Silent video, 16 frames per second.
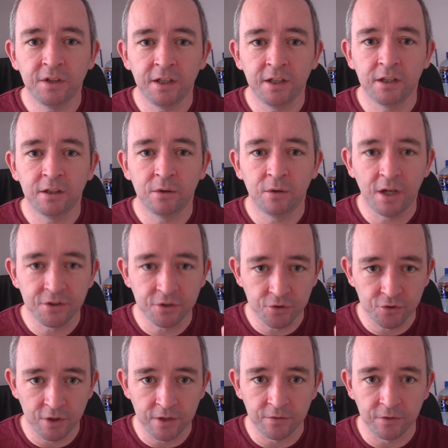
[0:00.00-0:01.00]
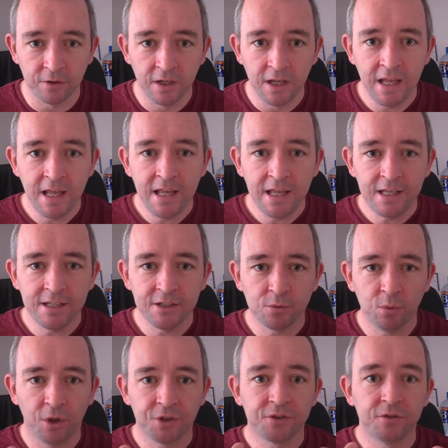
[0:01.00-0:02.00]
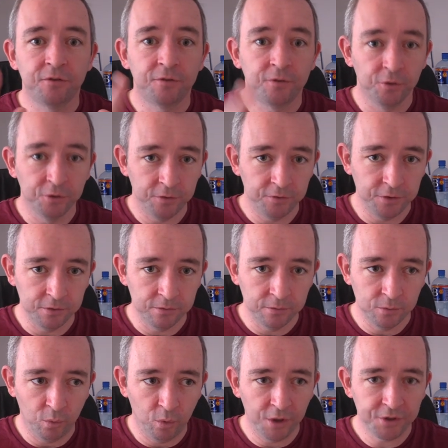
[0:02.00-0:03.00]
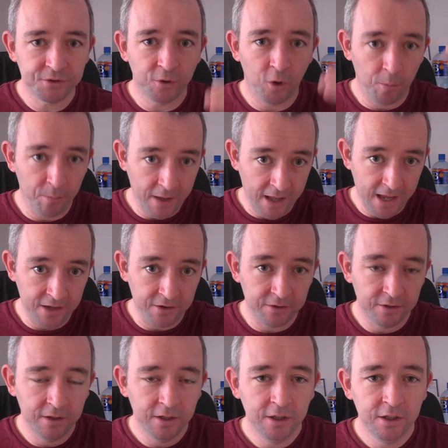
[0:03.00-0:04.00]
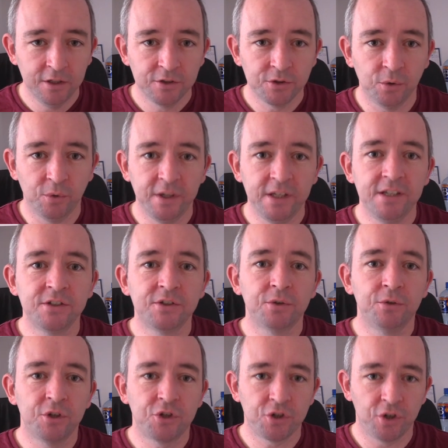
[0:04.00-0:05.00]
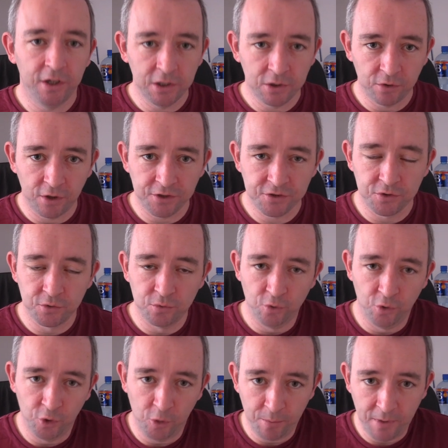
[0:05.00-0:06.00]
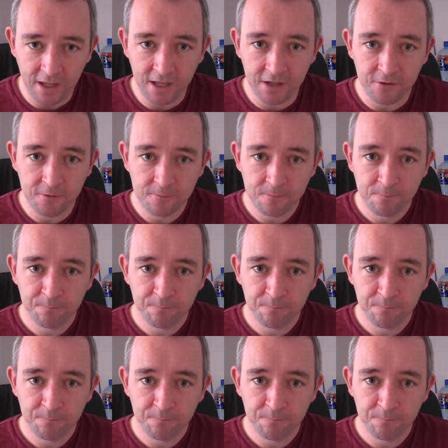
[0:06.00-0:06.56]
thing as a driver is what's in front of you, what's up ahead. So is there a child crossing the road up ahead?